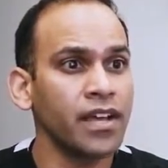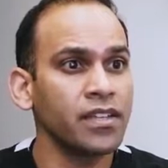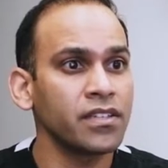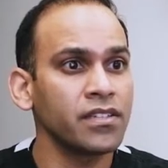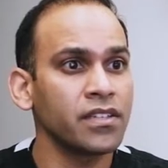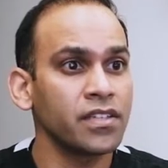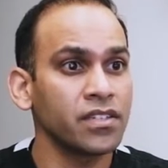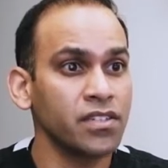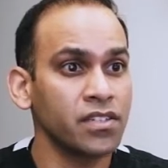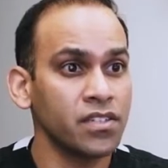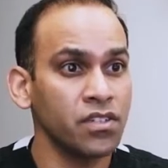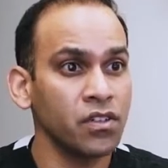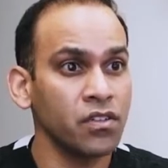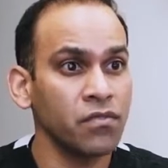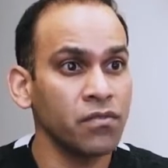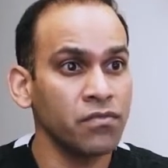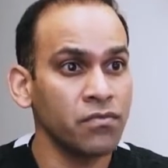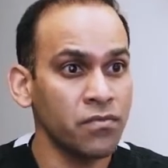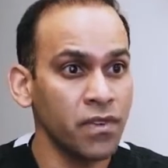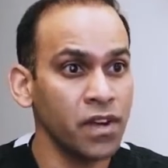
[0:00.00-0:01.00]
is
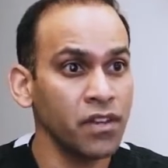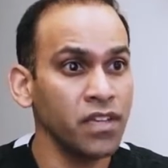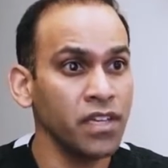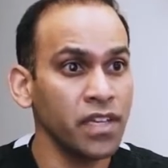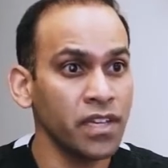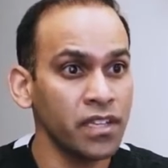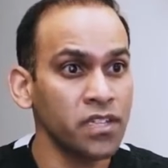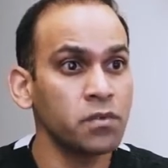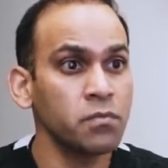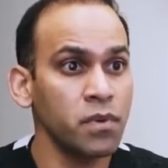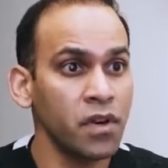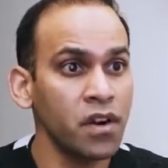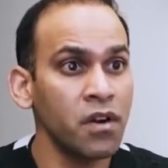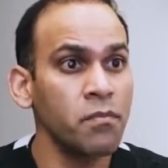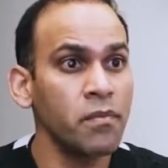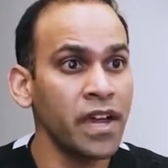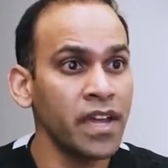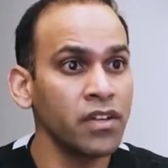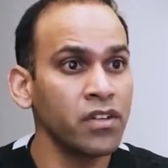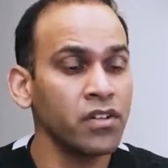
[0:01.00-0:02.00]
still fairly
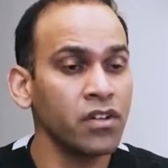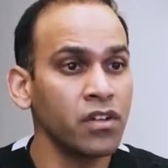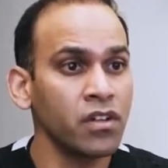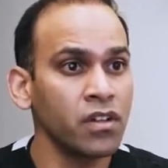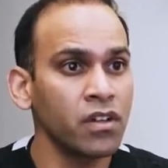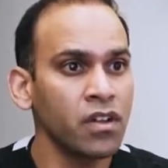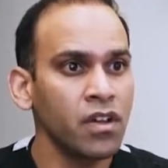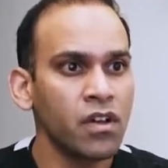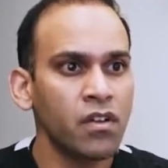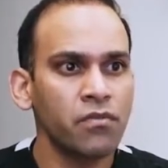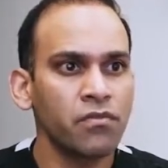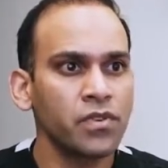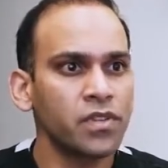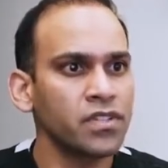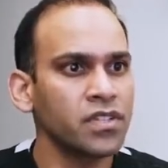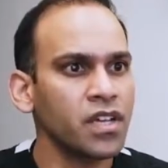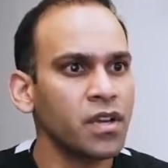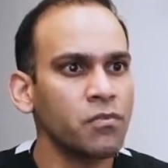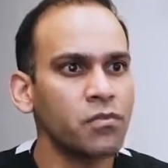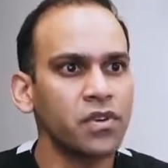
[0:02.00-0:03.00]
experimental, for
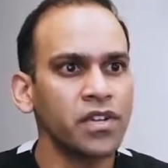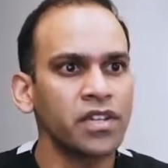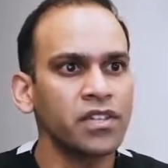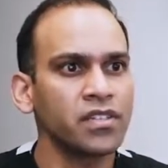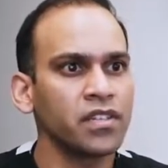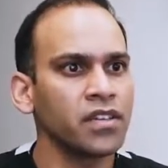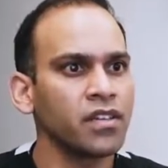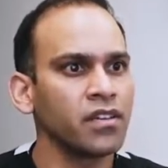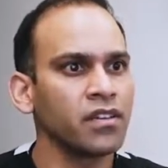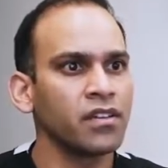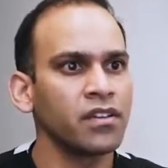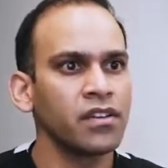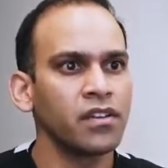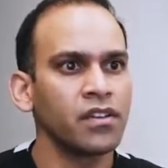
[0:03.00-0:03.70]
some reason,